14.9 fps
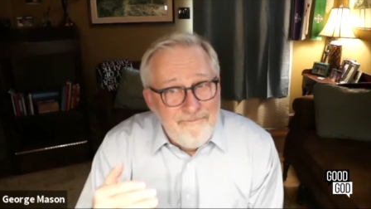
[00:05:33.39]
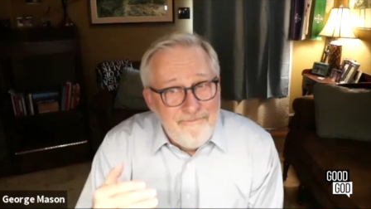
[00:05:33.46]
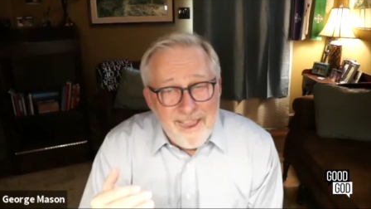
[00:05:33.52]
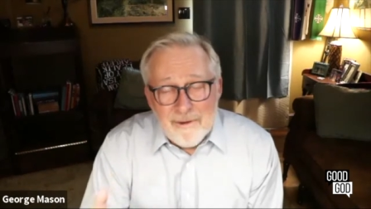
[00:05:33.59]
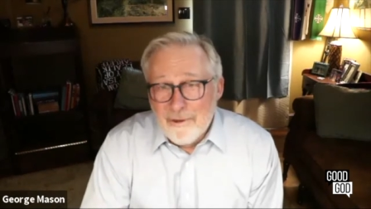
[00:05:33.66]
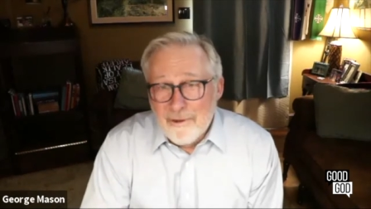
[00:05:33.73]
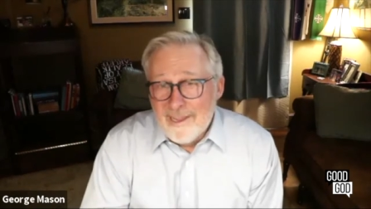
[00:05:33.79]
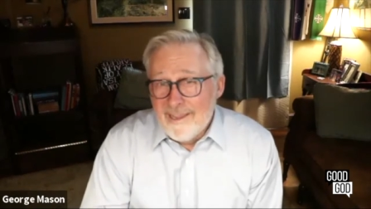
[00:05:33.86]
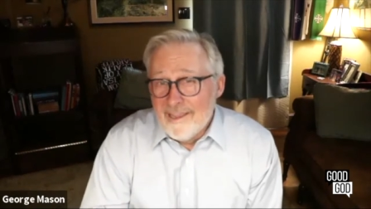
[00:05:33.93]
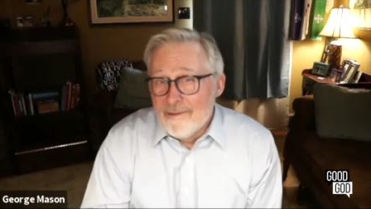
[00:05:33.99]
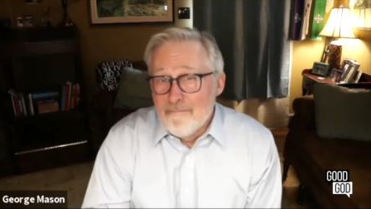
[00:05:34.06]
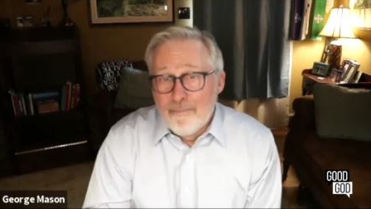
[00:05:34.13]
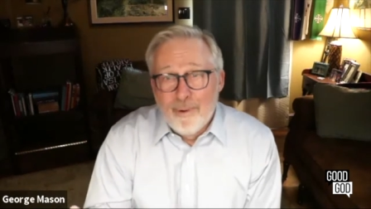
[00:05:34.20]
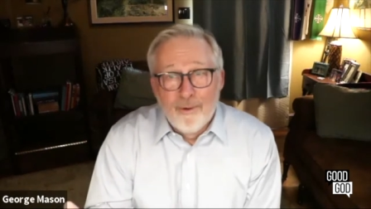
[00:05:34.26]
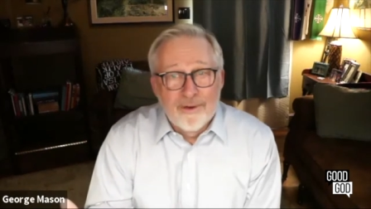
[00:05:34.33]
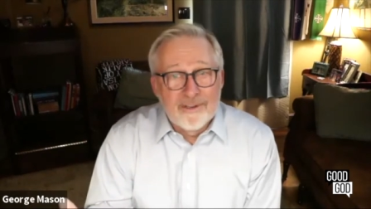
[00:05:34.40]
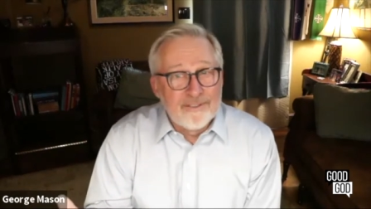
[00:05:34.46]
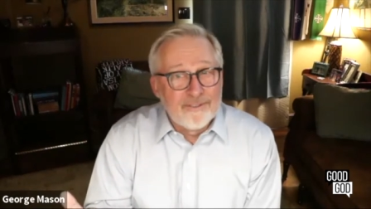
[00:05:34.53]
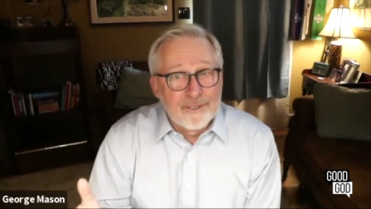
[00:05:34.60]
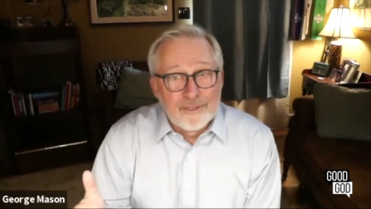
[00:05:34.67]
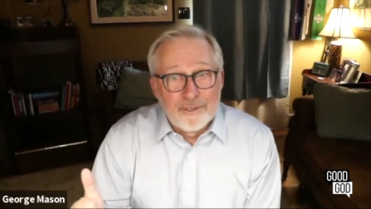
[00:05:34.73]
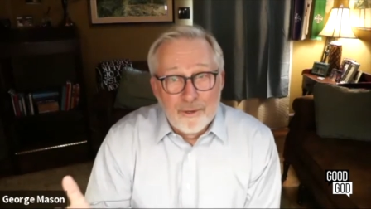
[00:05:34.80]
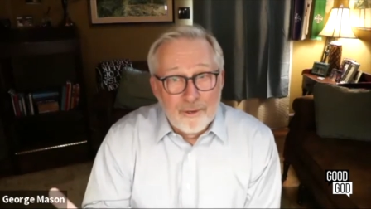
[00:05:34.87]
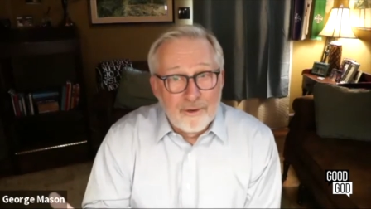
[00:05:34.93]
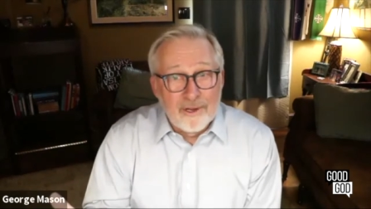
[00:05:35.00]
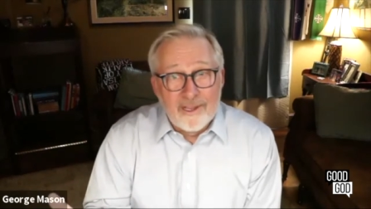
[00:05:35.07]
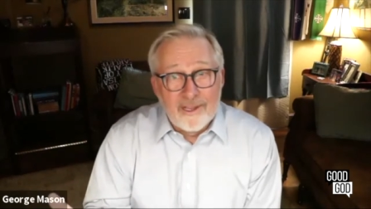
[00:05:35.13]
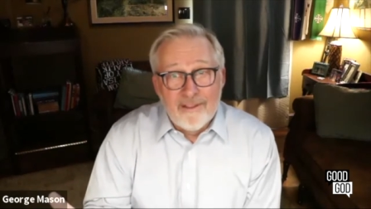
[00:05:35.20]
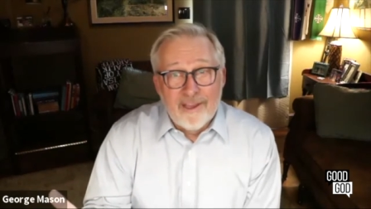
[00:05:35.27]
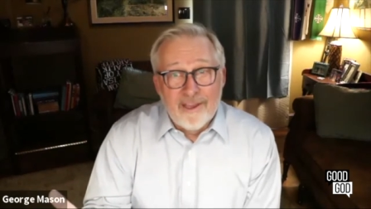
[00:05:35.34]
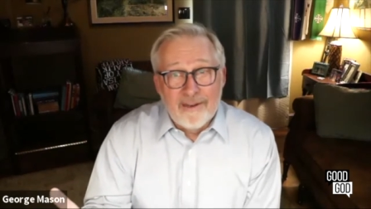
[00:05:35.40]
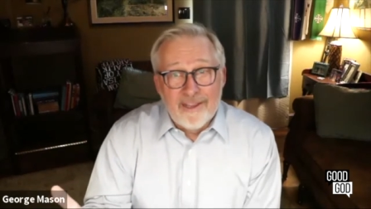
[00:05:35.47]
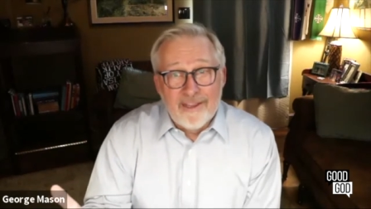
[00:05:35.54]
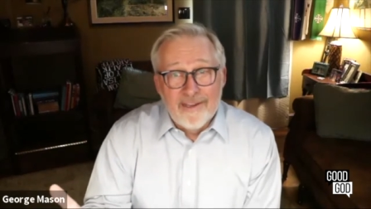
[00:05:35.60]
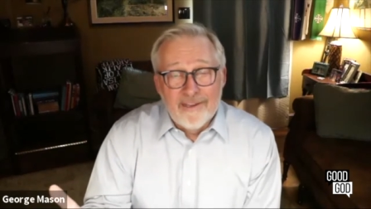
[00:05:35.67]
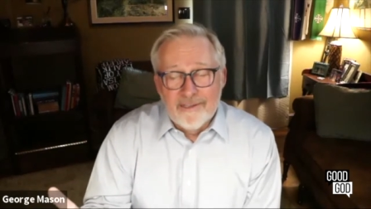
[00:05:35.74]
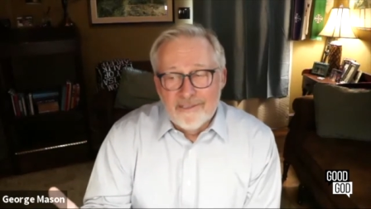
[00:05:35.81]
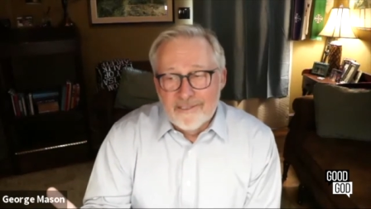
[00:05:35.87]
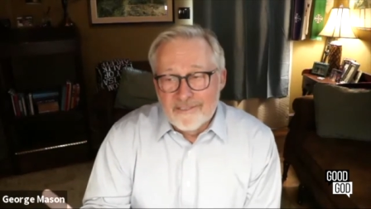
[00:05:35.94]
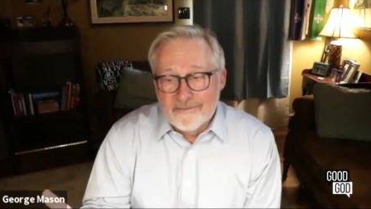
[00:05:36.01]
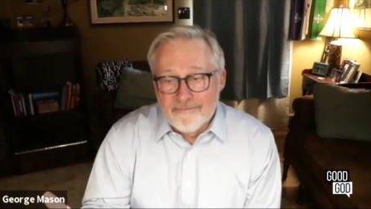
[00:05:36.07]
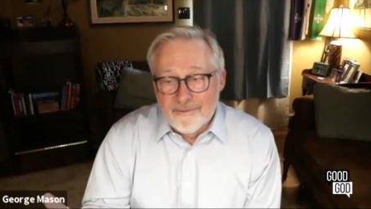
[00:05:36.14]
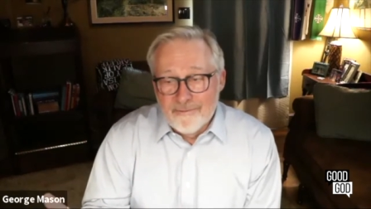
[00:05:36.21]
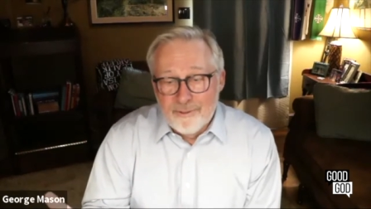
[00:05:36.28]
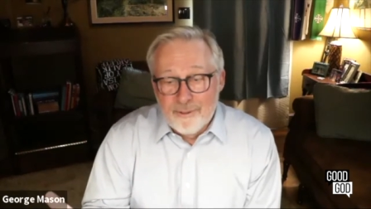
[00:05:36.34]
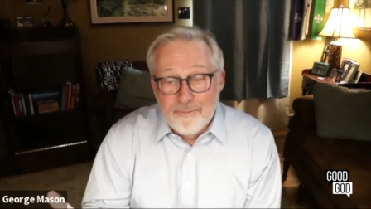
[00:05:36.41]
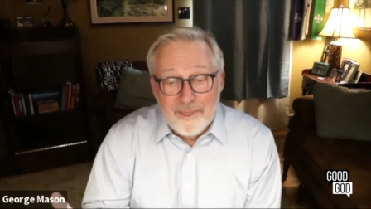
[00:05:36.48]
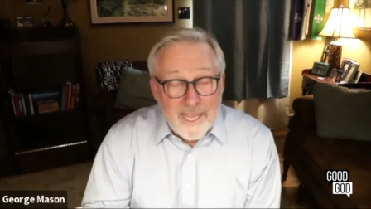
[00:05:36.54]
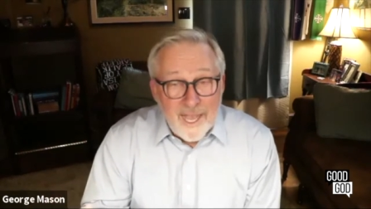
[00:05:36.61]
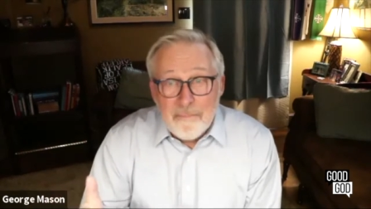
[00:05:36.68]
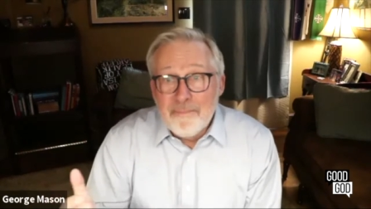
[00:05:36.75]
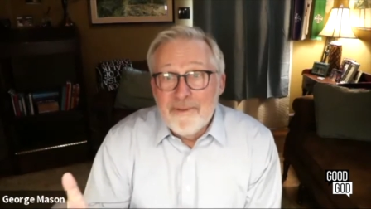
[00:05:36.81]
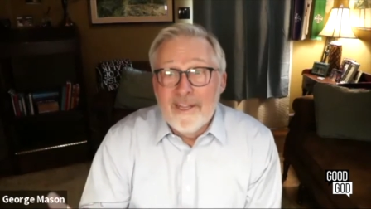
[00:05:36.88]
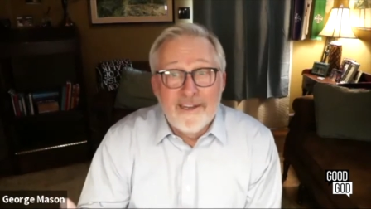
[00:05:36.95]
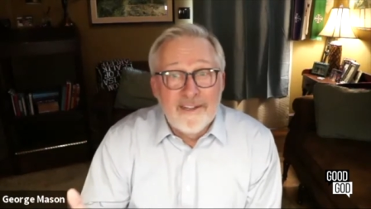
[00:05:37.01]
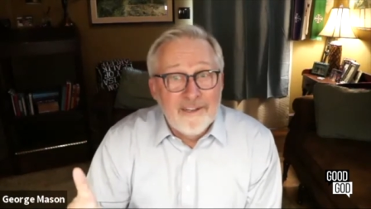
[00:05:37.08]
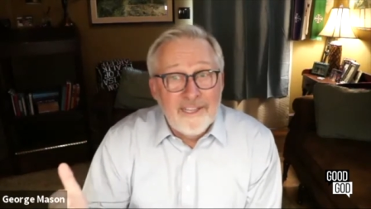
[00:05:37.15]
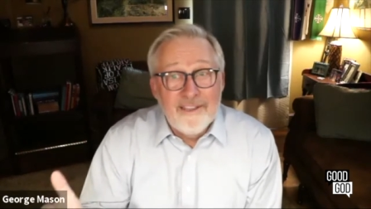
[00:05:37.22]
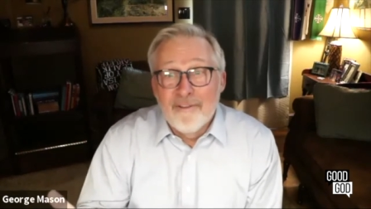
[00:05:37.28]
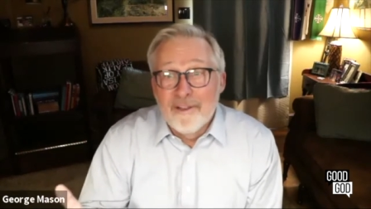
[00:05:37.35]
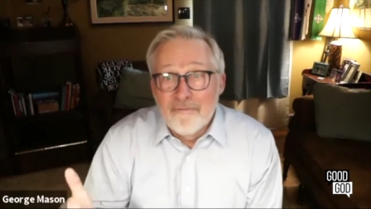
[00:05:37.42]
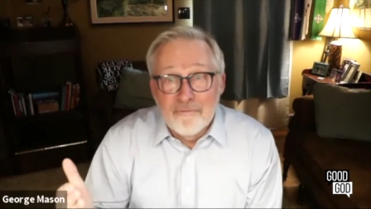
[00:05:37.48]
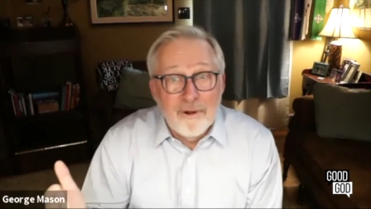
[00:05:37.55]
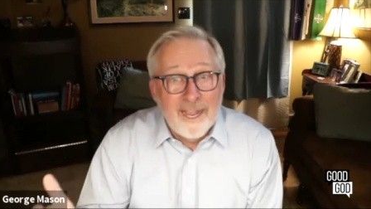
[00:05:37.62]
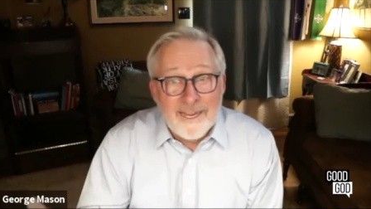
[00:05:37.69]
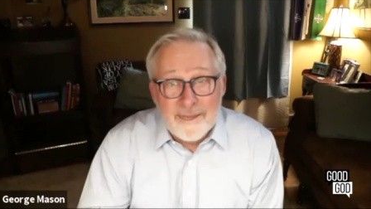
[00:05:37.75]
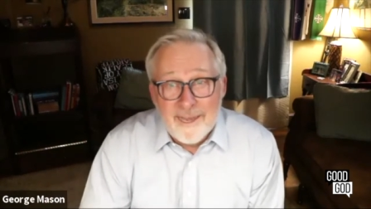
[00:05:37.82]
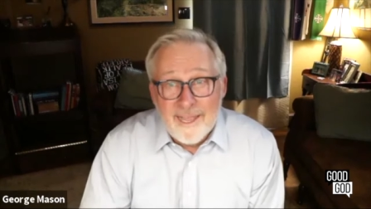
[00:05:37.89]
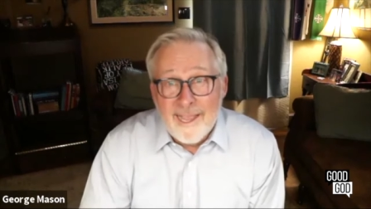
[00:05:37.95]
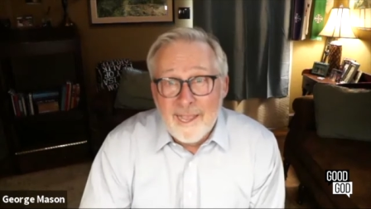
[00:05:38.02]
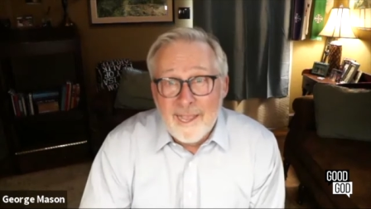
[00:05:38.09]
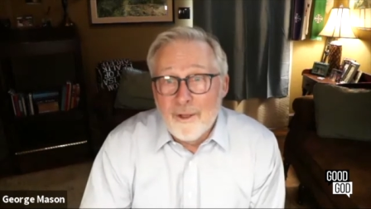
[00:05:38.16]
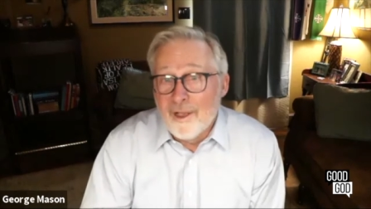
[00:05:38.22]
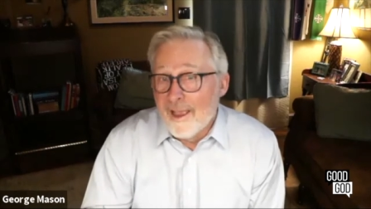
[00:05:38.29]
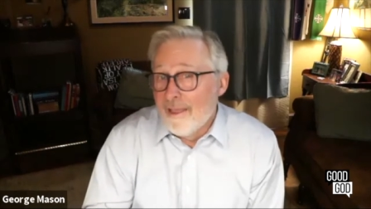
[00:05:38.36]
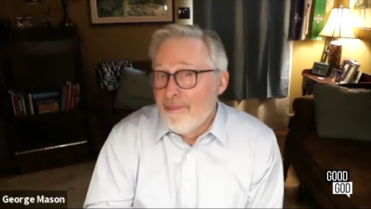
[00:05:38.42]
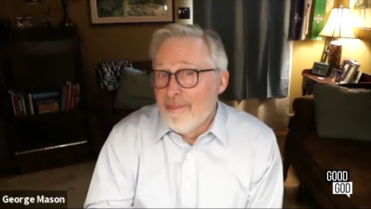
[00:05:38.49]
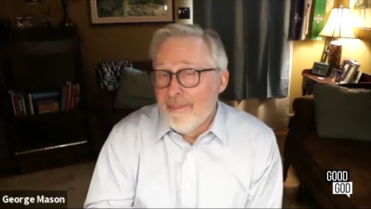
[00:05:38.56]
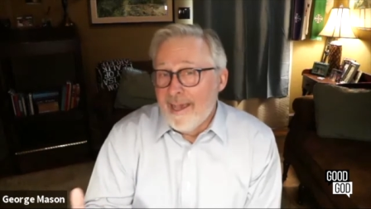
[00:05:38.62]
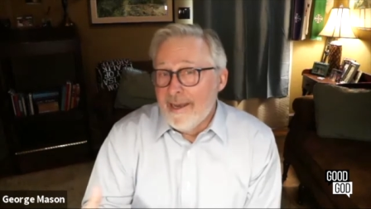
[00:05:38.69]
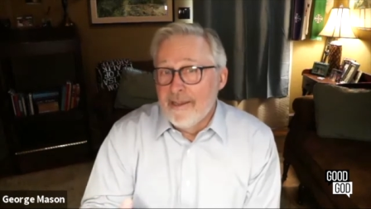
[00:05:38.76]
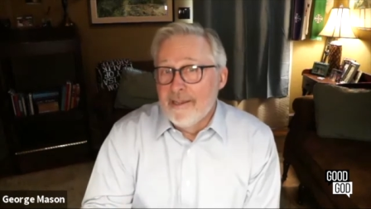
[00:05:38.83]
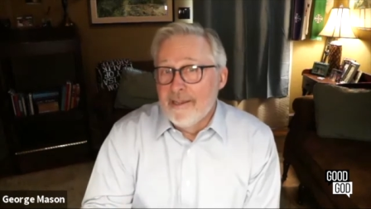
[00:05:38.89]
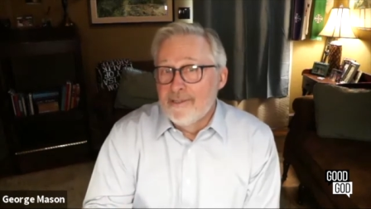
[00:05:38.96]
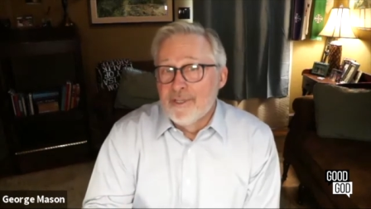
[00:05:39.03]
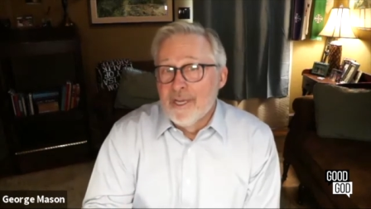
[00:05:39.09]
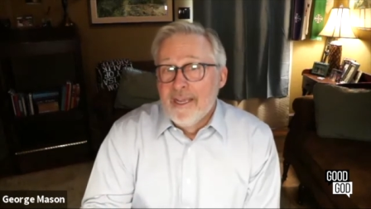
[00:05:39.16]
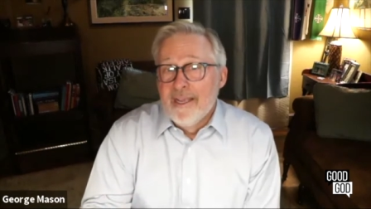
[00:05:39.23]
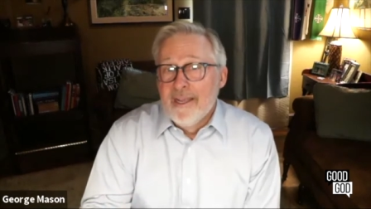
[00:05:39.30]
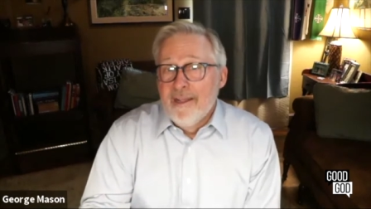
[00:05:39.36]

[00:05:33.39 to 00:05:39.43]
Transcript: very important story that is to be updated even right now, and that is